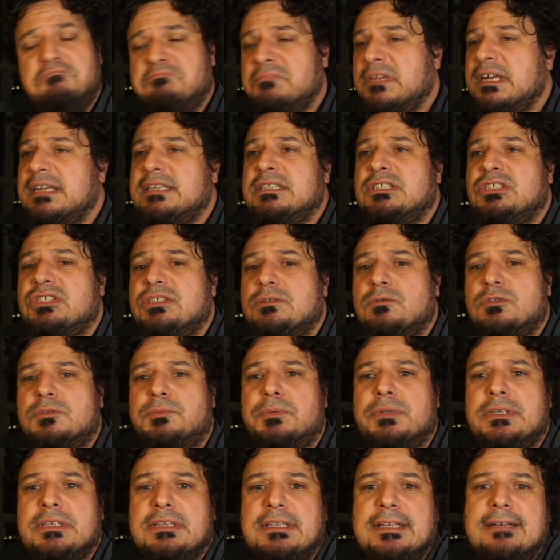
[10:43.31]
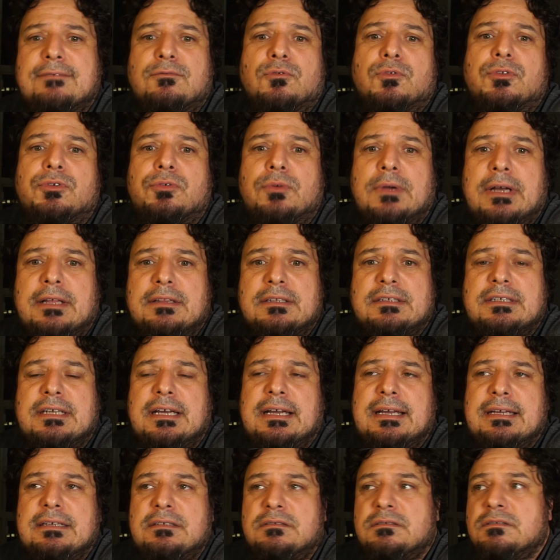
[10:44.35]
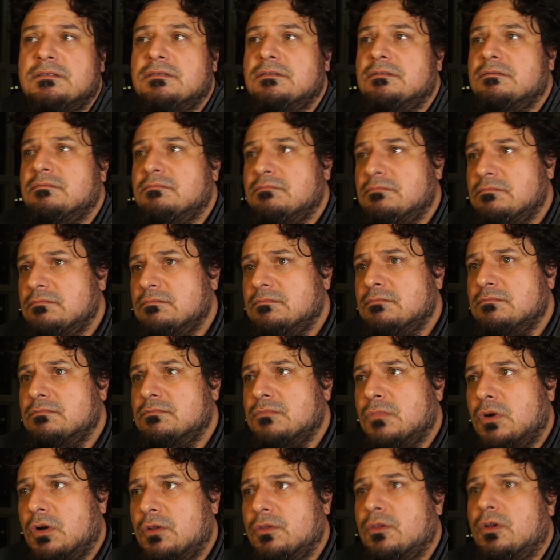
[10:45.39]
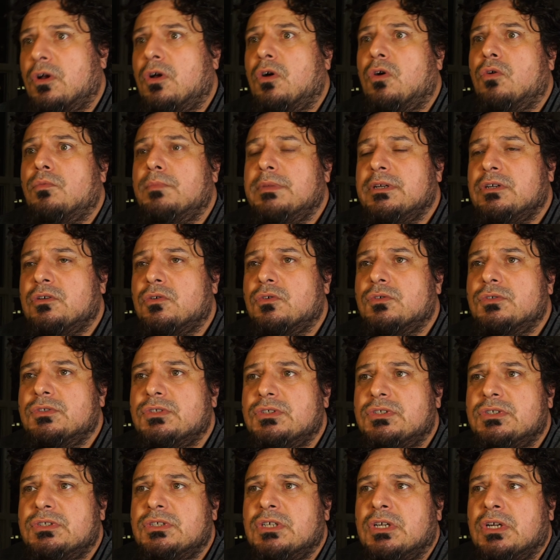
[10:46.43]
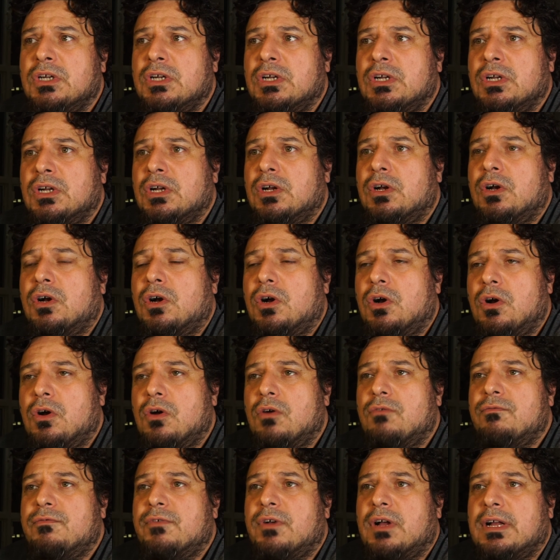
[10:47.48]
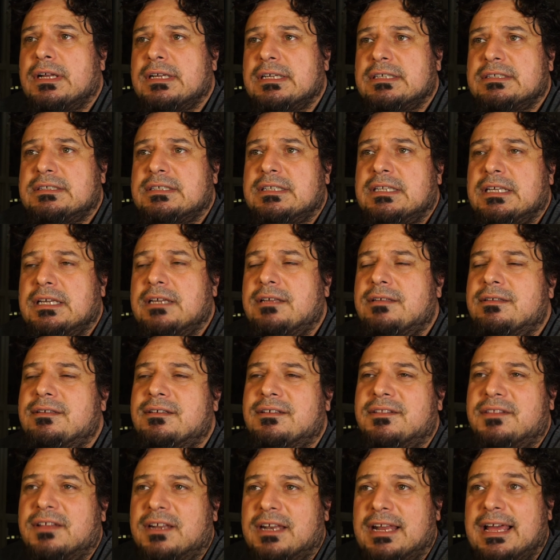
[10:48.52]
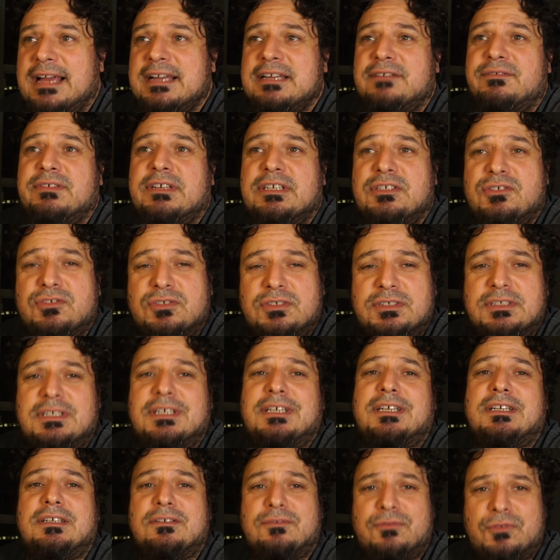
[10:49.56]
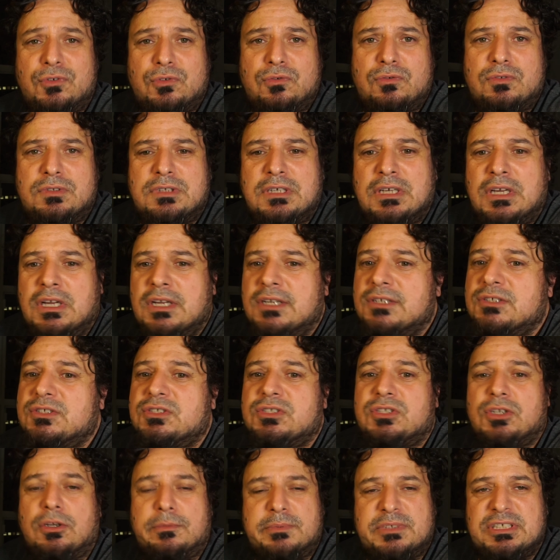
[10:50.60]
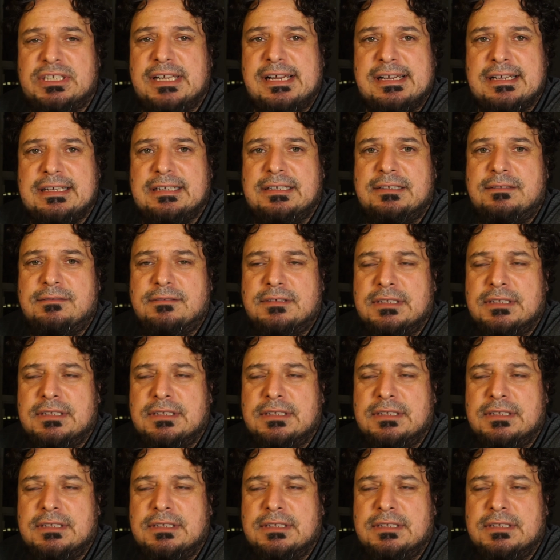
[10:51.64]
Energy was pretty level throughout the day. On the whole, because of, I guess, the lack of interest in food, stopped snacking,